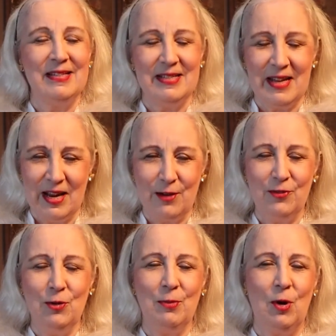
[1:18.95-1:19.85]
take a
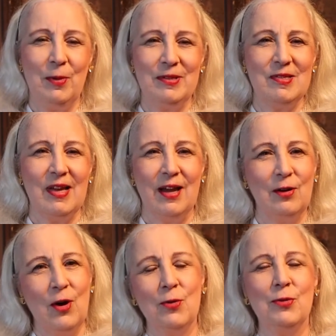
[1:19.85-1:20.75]
few moments and
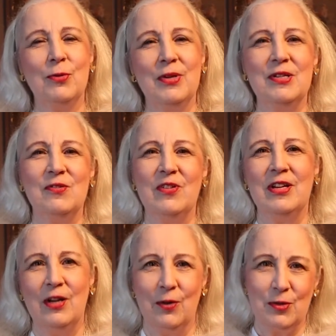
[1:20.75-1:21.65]
go through these
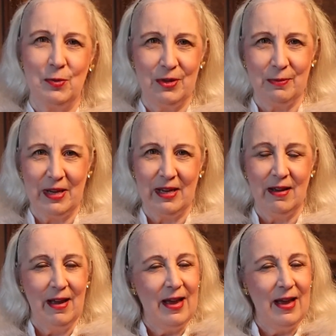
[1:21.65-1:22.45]
videos with me,